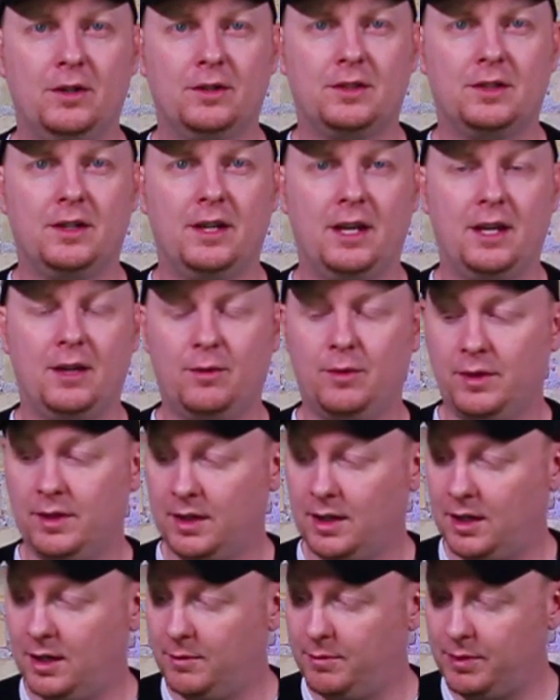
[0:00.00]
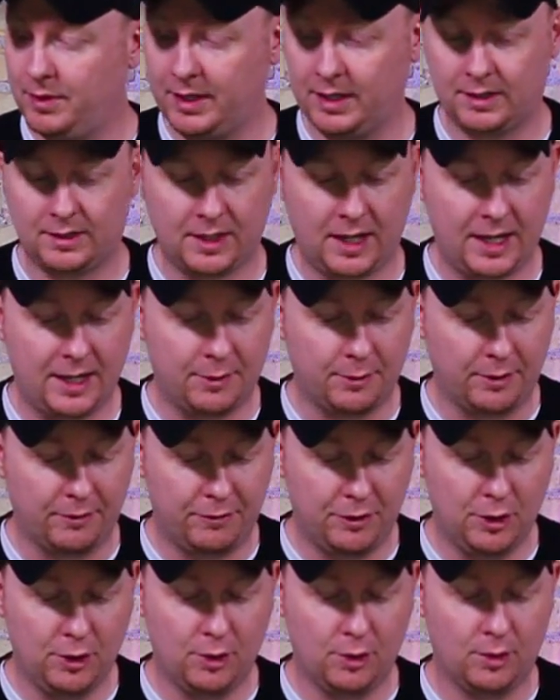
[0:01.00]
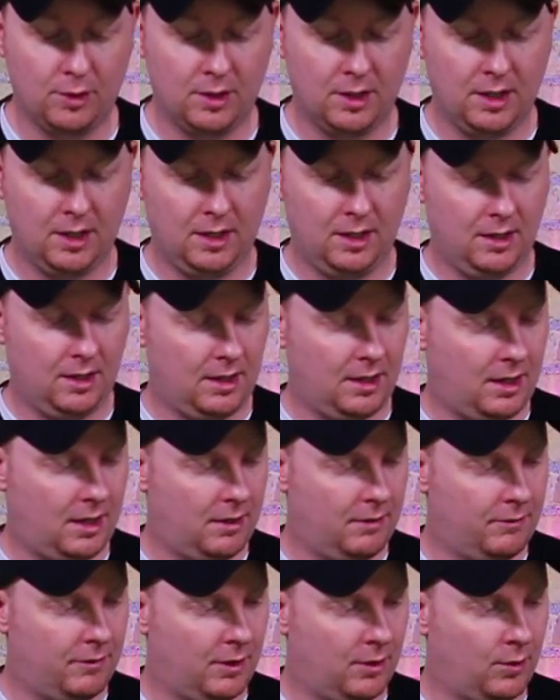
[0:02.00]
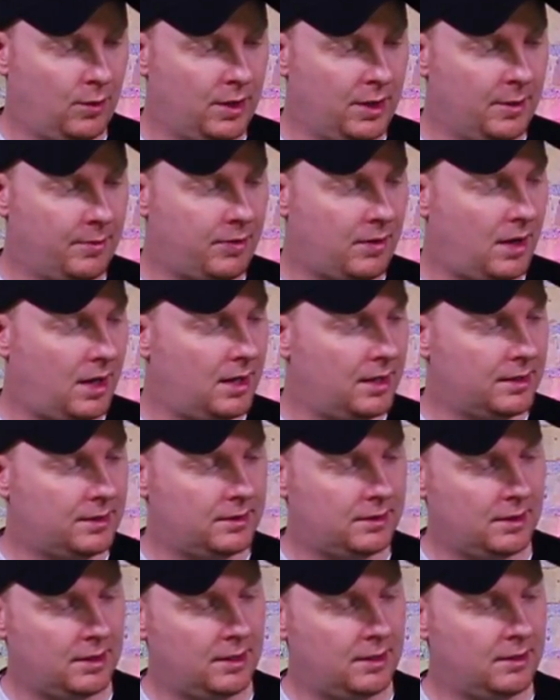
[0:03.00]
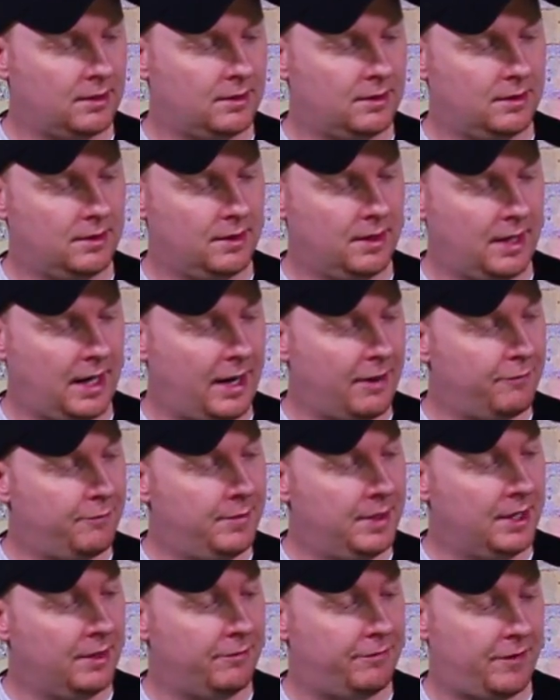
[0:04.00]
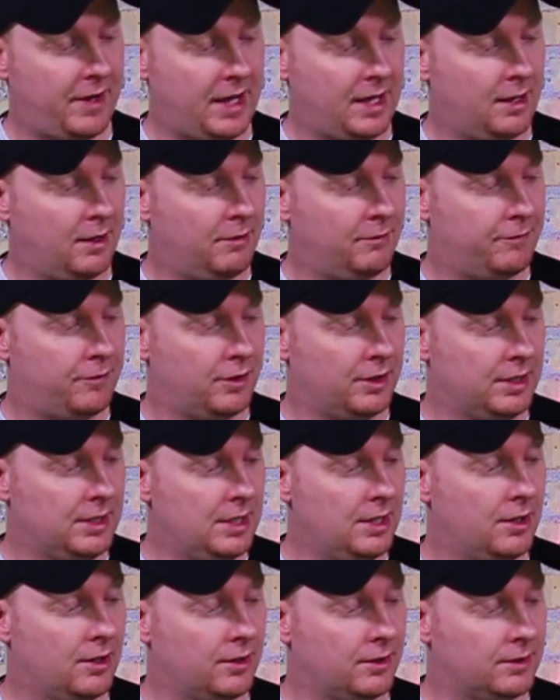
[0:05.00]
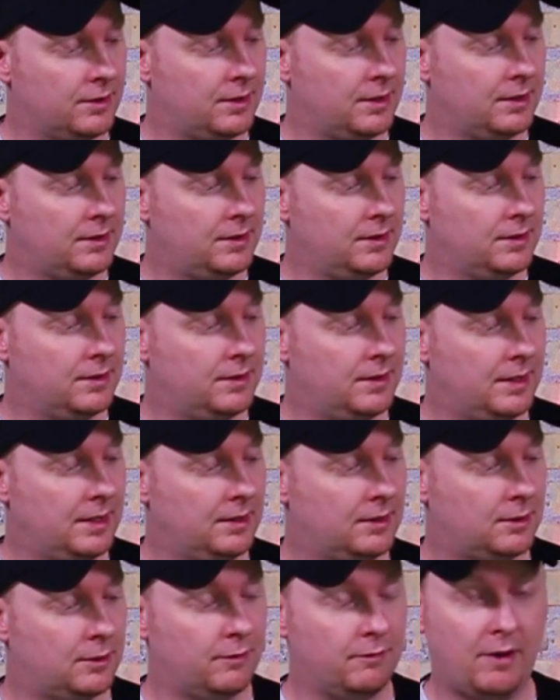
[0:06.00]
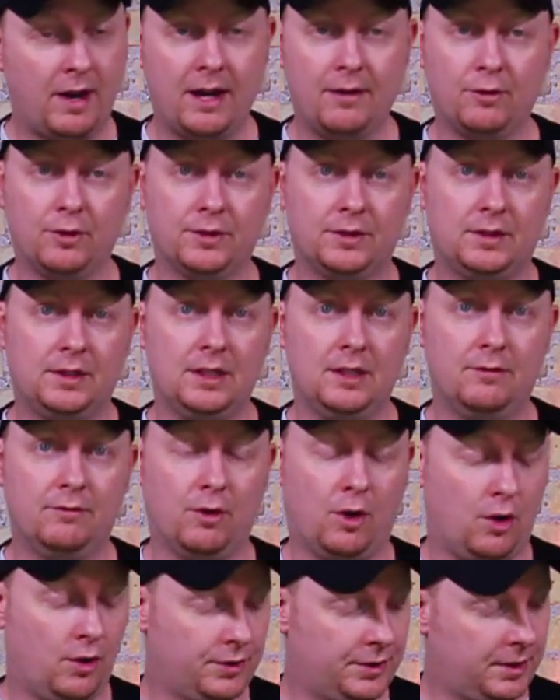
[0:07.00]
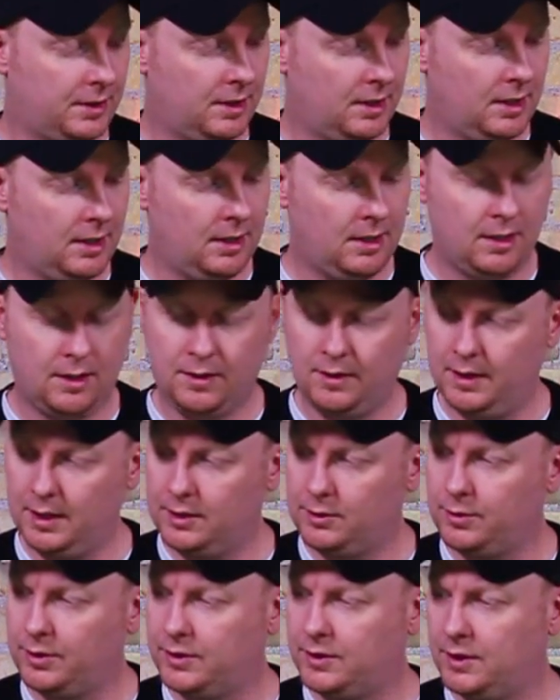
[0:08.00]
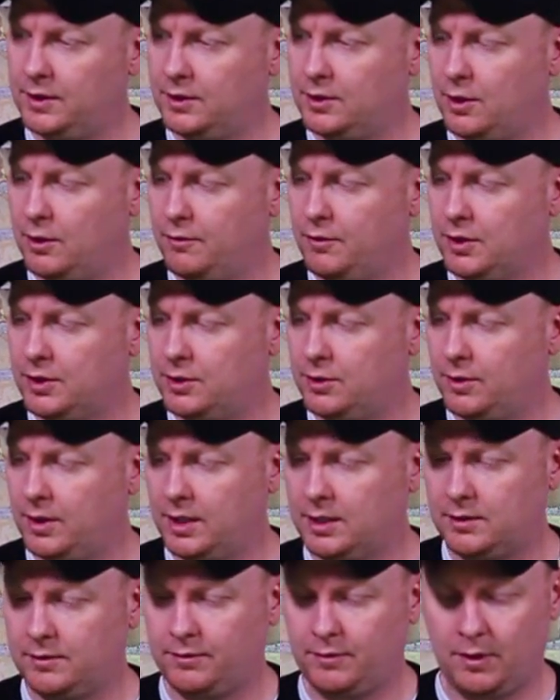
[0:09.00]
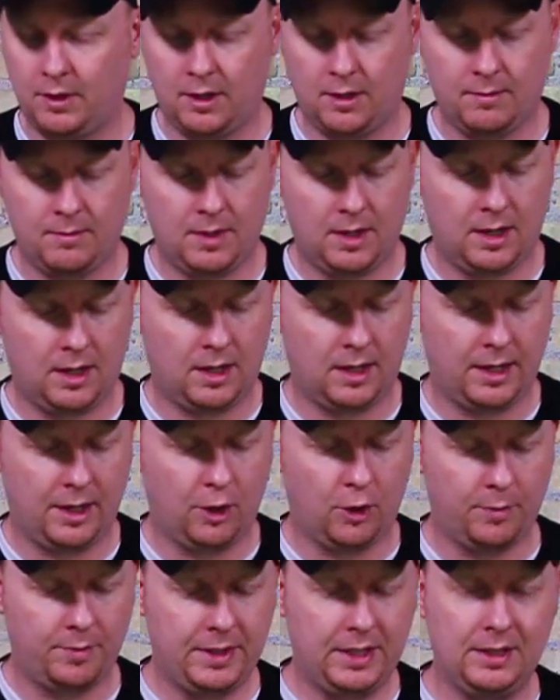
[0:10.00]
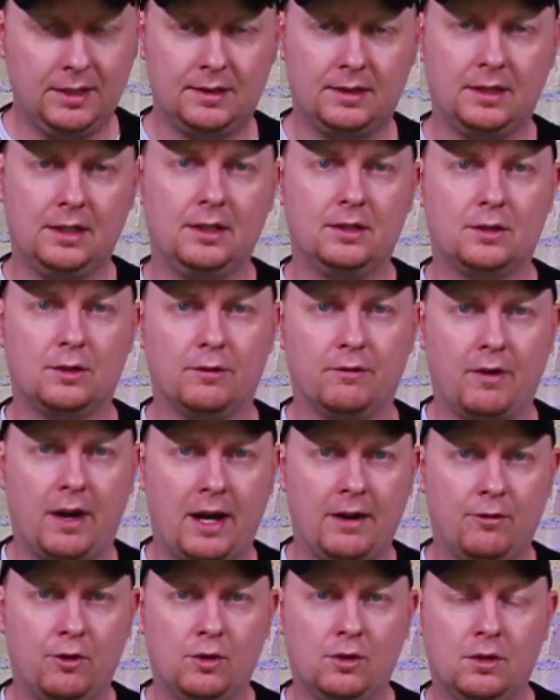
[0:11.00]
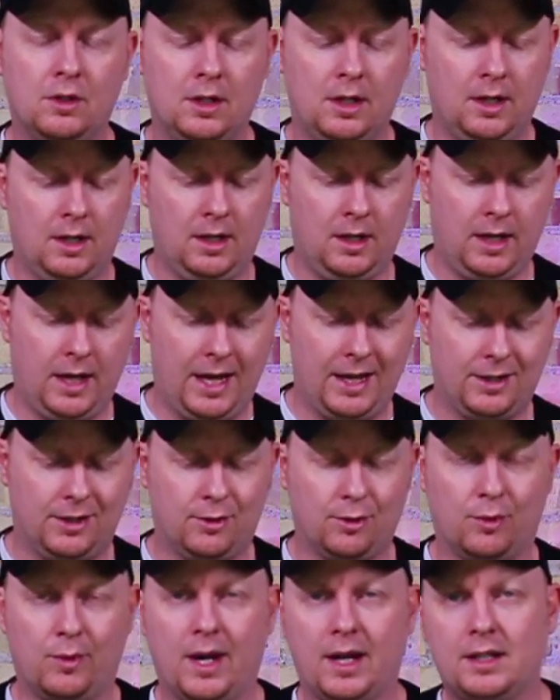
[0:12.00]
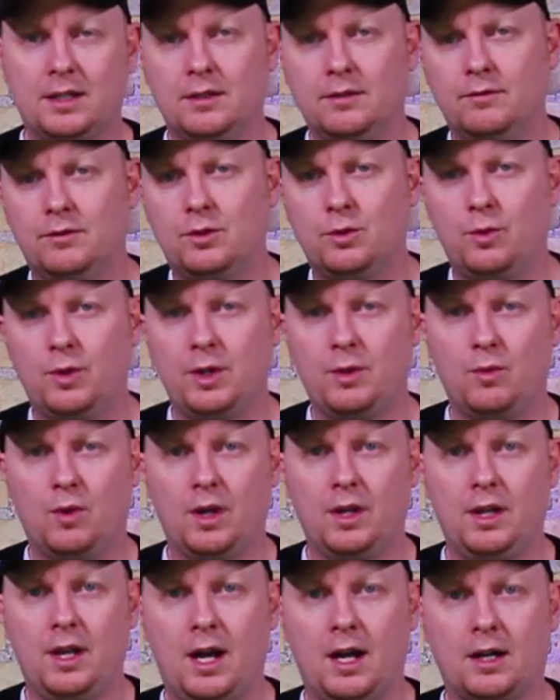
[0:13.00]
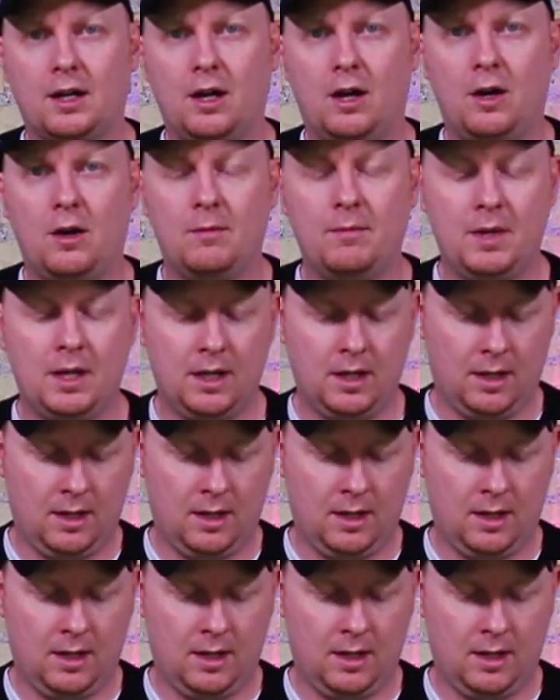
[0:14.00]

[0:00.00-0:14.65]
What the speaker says: today with a pretty exciting review of one of the products that I've been a fan of for years. This is the Survival Seed Vault. These were sent over to us from LPC Survival at Directive21.com.